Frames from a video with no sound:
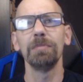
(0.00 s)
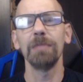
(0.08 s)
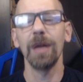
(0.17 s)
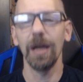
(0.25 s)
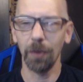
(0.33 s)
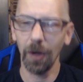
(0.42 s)

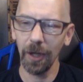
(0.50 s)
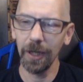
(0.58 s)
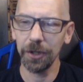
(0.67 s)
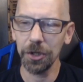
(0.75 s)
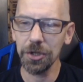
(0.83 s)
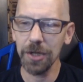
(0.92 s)
And while I
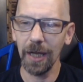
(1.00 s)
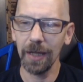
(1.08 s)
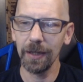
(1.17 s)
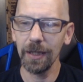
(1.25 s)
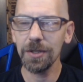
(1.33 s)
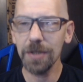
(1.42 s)
understand
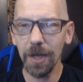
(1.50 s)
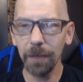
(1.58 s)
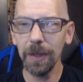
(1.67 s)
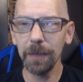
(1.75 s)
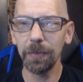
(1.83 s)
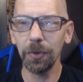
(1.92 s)
that some
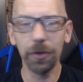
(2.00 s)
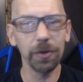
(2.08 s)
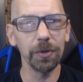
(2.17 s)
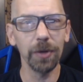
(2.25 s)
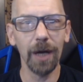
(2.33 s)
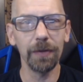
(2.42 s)
people
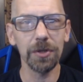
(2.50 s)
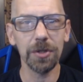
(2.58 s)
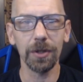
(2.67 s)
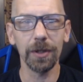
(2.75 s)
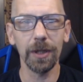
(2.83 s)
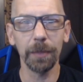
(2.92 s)
do have a
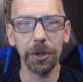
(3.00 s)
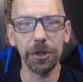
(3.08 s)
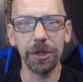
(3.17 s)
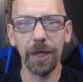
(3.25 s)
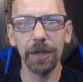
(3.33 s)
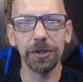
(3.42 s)
certain
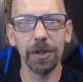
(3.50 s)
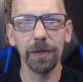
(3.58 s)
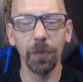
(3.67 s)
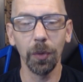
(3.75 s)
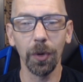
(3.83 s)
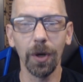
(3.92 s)
appreciation
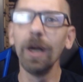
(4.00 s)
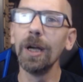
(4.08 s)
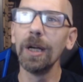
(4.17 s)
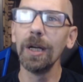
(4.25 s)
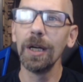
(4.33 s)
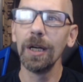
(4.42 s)
for
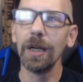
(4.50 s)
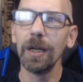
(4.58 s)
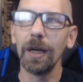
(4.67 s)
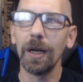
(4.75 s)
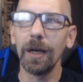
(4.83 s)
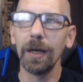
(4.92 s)

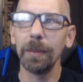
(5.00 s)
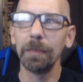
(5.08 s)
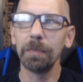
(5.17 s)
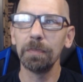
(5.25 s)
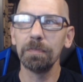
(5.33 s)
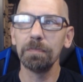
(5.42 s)
uh,
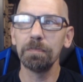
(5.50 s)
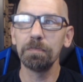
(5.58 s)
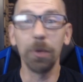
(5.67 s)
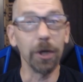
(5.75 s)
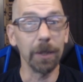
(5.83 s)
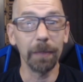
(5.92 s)

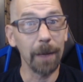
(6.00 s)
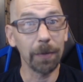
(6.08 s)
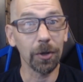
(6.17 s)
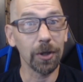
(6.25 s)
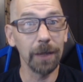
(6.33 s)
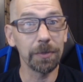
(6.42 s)
putting paper
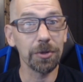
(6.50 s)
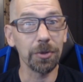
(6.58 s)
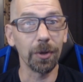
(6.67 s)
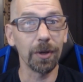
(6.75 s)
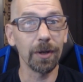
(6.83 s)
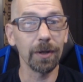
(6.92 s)
clips
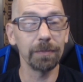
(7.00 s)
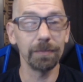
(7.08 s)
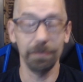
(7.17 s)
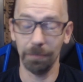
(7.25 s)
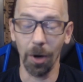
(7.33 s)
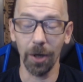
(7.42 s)
or
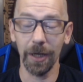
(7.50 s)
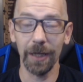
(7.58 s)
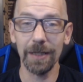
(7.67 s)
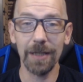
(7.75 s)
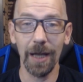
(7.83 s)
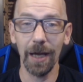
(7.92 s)
marking the
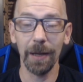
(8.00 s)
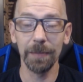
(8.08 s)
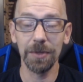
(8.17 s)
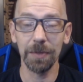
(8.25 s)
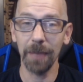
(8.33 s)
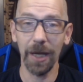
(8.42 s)

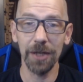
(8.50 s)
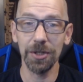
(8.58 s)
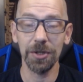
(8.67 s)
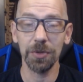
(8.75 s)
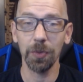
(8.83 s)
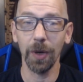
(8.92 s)
tabs and
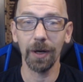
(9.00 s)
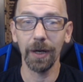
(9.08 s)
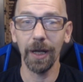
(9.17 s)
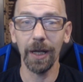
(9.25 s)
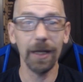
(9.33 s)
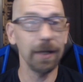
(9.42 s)
pages where
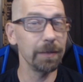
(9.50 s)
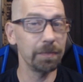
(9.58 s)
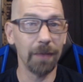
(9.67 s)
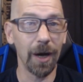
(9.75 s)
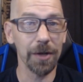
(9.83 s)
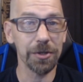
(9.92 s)
a
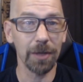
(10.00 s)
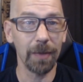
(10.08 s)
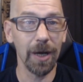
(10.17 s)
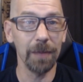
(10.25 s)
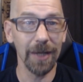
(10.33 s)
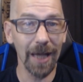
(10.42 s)
monster
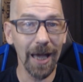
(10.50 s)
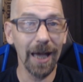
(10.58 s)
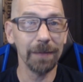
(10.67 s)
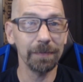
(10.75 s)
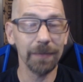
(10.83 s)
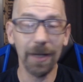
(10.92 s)
might be
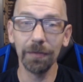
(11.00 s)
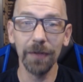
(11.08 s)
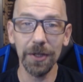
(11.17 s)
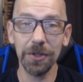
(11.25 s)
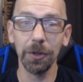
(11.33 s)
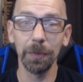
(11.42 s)
at in a
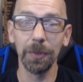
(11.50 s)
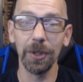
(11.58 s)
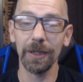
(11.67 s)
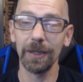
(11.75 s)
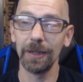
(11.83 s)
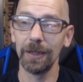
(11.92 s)
physical
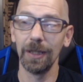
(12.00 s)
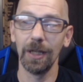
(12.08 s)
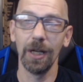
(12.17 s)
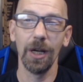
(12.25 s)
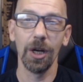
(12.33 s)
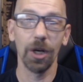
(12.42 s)
book,
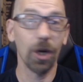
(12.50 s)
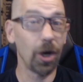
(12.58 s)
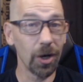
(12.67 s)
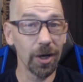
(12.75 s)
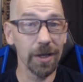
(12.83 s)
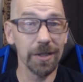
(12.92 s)

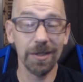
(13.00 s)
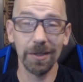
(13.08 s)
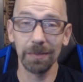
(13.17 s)
cards